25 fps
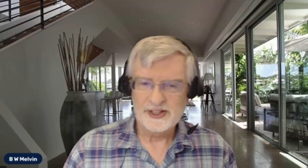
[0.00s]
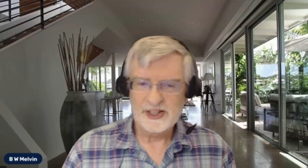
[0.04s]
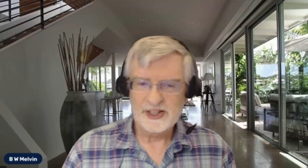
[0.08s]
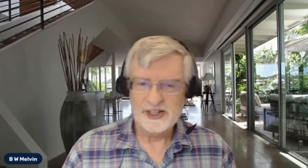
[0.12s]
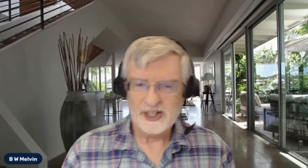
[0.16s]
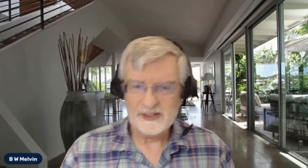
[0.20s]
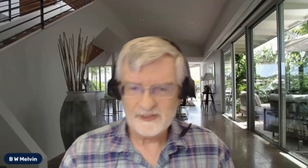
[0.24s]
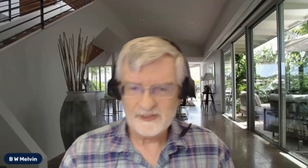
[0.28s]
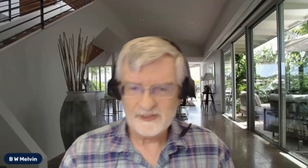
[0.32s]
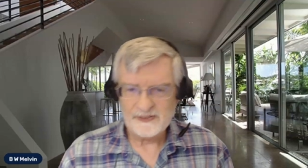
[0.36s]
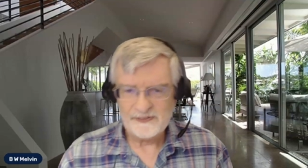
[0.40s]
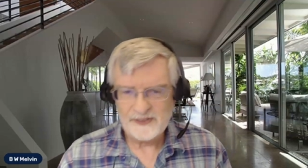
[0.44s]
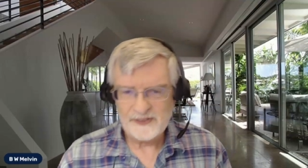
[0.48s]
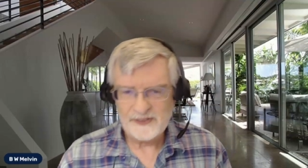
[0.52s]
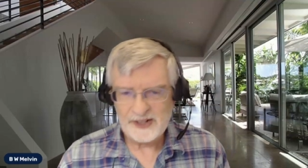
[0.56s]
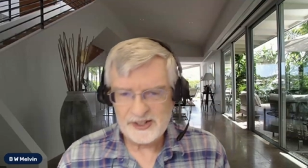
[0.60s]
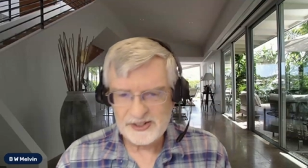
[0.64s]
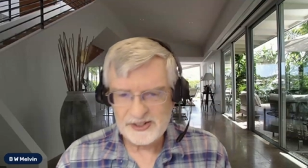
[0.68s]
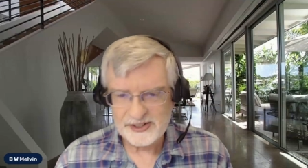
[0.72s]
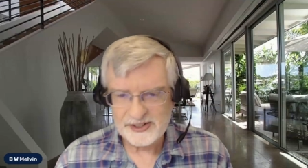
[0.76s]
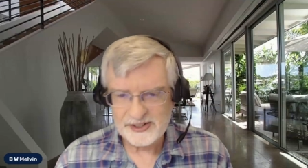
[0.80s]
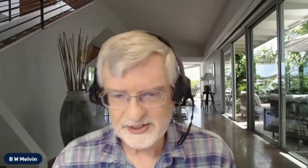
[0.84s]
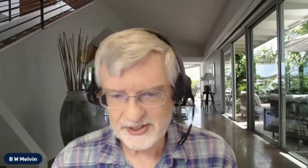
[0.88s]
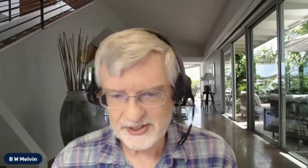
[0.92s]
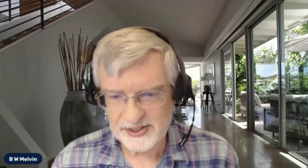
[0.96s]
of
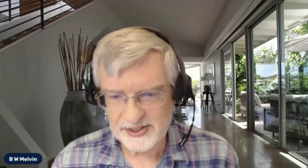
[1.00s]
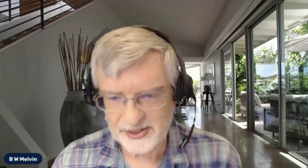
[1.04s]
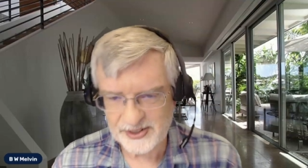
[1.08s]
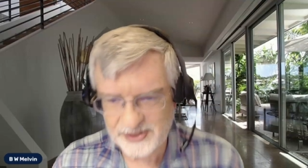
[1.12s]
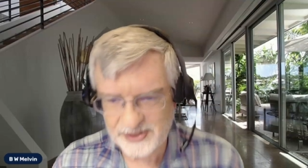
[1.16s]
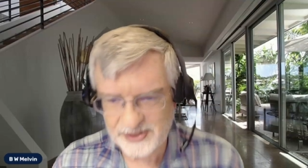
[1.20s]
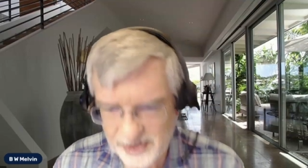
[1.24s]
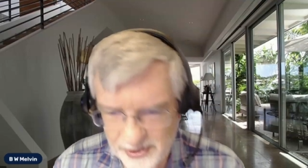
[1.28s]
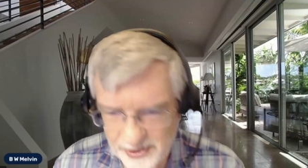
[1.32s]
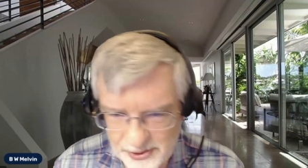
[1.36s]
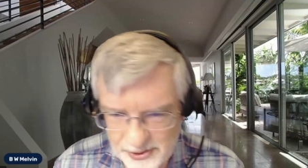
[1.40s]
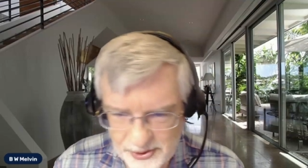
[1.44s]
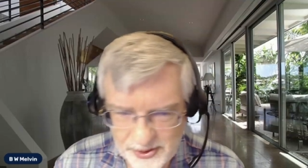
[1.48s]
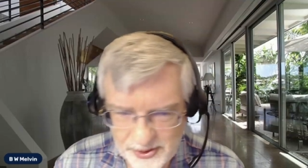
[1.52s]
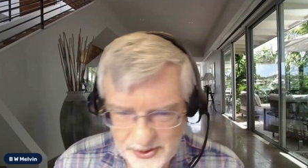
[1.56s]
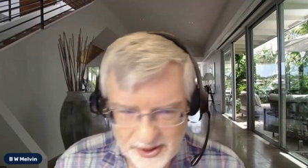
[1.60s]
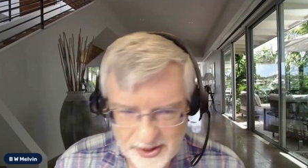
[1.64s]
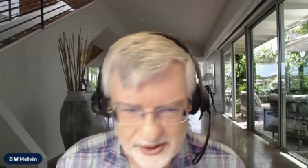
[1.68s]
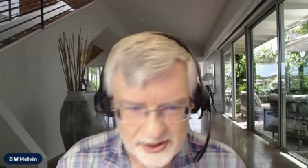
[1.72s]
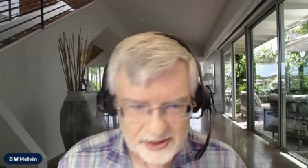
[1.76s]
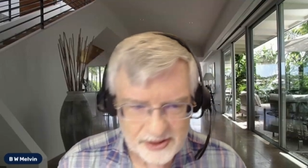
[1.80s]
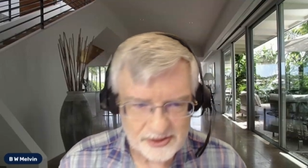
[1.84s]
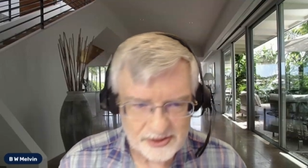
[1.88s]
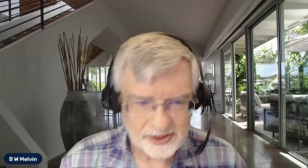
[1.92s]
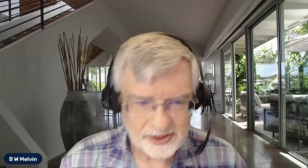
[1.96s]
Ephesians is so you can
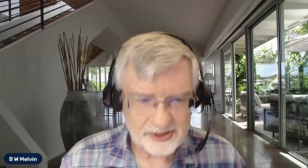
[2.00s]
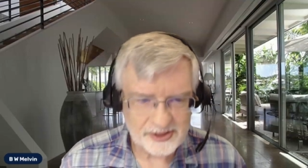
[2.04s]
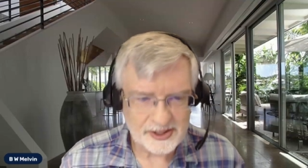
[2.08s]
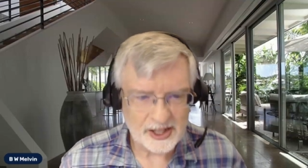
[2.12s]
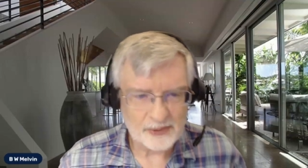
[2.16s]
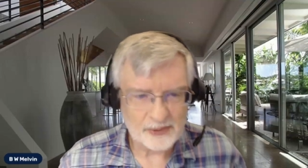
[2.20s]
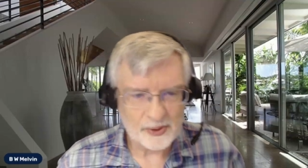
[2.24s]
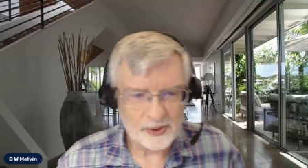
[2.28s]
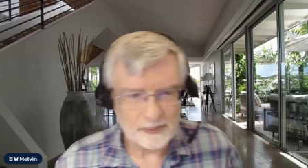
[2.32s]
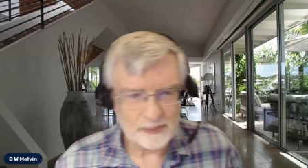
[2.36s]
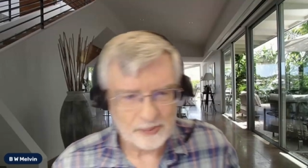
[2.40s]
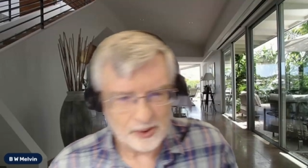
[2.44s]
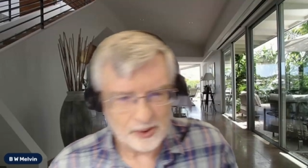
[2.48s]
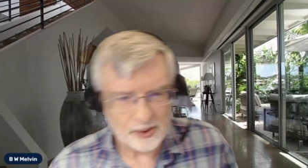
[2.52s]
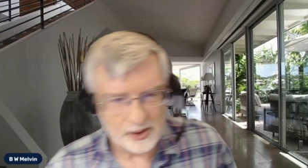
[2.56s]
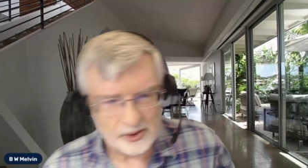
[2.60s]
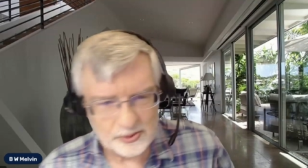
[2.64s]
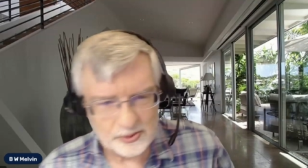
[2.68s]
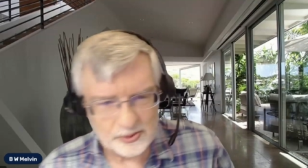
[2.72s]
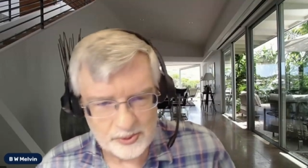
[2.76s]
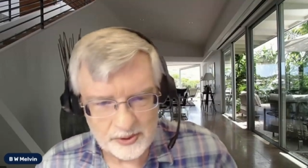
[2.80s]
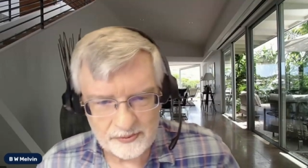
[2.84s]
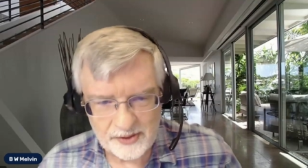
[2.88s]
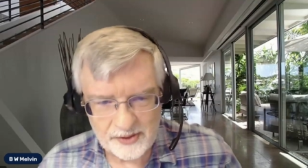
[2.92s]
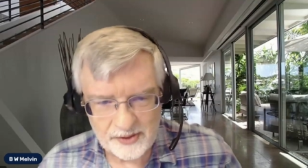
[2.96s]
understand what Paul is
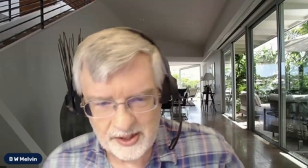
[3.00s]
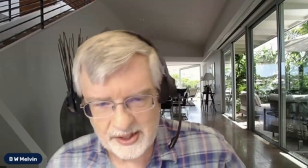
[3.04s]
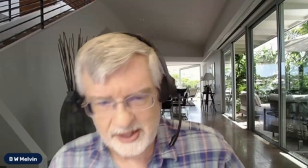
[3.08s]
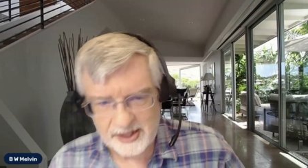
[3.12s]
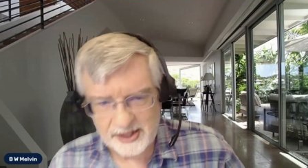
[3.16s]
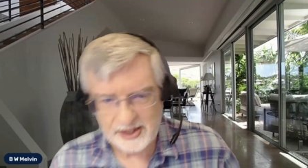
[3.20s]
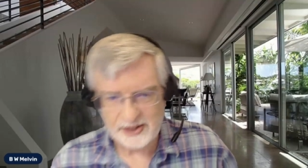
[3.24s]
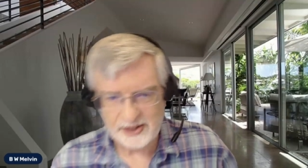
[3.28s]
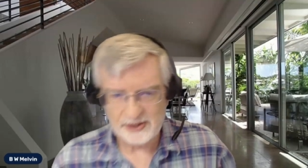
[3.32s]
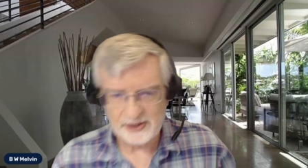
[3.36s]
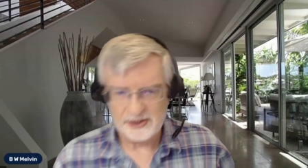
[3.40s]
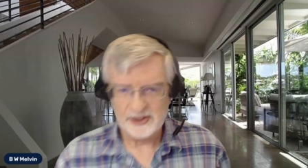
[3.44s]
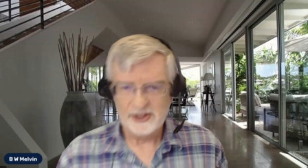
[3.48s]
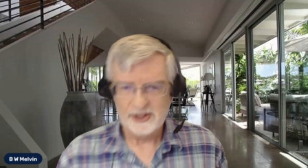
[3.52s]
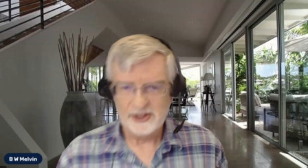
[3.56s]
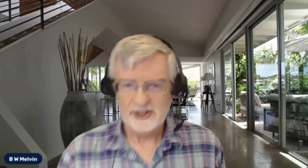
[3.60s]
revealing here